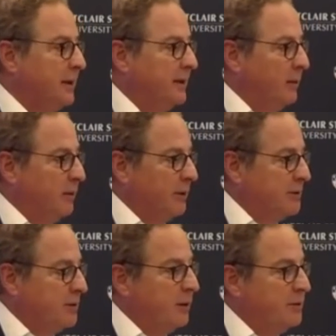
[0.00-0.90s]
that they were going to
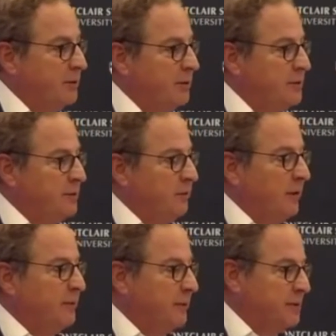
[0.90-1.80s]
start to use in
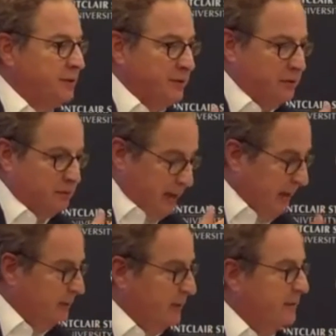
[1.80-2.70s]
reference to
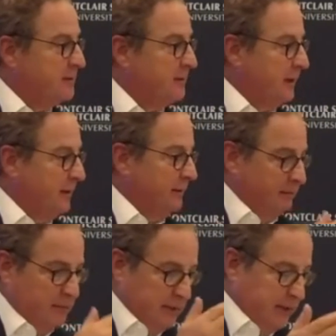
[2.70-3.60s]
candidates, I think
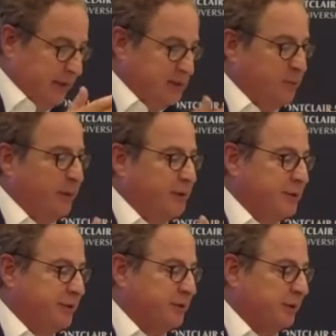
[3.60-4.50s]
in the case of the
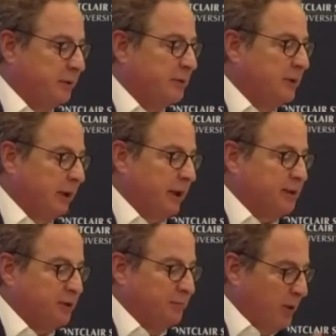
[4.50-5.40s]
presidential
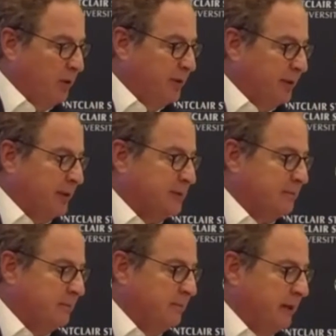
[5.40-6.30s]
election, both as
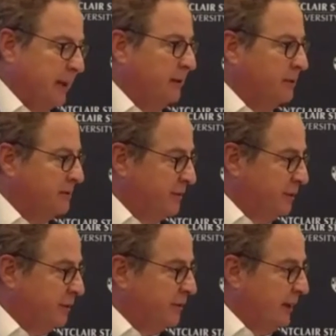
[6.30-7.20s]
editors of the New
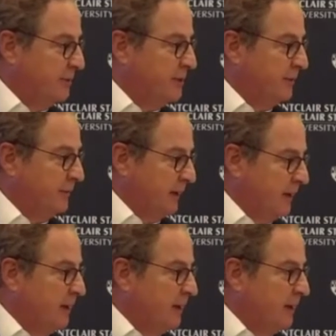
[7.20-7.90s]
York Times see fit.